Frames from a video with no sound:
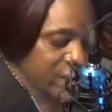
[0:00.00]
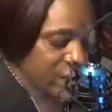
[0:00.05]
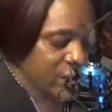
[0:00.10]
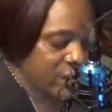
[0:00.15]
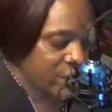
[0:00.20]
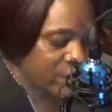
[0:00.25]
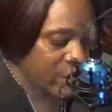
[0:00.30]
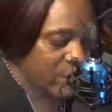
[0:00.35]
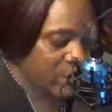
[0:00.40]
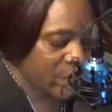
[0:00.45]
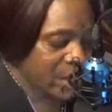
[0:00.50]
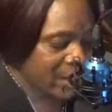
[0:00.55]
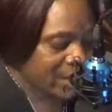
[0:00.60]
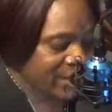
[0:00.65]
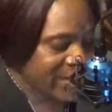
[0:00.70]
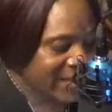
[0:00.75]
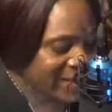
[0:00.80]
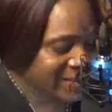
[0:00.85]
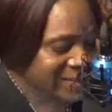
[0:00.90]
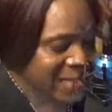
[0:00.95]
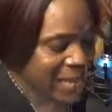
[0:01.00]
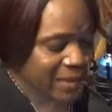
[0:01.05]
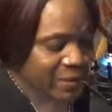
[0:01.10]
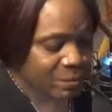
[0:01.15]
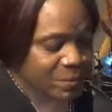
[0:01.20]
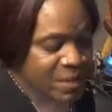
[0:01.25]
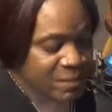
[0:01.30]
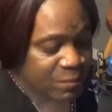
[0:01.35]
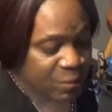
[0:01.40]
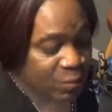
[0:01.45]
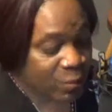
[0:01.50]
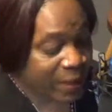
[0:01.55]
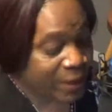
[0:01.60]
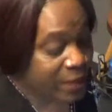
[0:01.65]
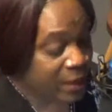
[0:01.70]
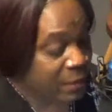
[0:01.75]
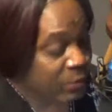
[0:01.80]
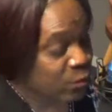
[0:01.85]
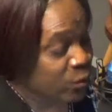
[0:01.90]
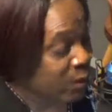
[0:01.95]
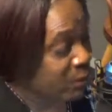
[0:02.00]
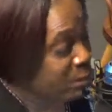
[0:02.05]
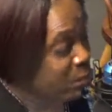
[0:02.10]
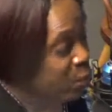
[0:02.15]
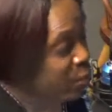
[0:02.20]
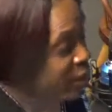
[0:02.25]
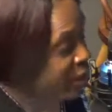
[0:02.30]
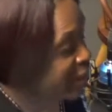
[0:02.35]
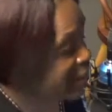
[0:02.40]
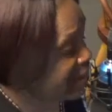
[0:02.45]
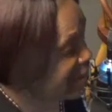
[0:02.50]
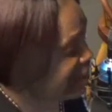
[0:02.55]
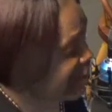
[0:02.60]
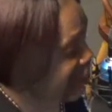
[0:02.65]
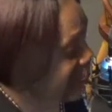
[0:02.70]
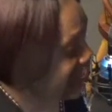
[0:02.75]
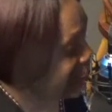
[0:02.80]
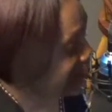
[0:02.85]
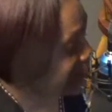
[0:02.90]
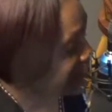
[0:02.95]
You know, that's how people wake up one morning and find